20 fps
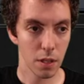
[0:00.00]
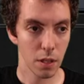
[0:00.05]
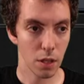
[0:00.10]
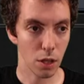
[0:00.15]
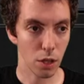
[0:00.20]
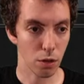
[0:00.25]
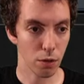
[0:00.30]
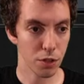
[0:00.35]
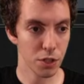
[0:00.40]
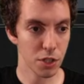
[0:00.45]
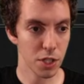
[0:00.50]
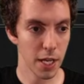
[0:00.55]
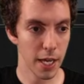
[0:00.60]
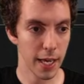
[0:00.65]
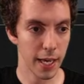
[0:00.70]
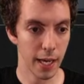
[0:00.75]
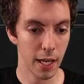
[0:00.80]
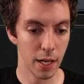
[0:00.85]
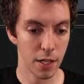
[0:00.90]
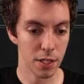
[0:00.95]
Lurrus to
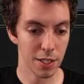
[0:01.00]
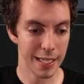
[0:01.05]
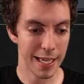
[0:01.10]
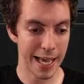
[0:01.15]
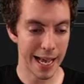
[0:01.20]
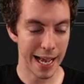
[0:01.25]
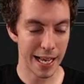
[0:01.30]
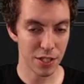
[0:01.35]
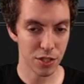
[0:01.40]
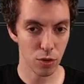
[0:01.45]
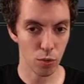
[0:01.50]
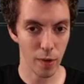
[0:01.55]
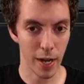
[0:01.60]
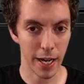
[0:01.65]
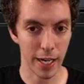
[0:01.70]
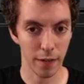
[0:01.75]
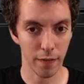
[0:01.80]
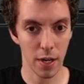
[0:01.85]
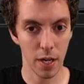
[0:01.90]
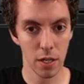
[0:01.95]
hand, cast
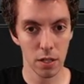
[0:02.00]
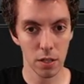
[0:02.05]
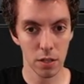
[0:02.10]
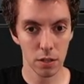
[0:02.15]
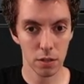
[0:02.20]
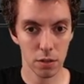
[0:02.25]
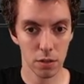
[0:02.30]
Ragavan.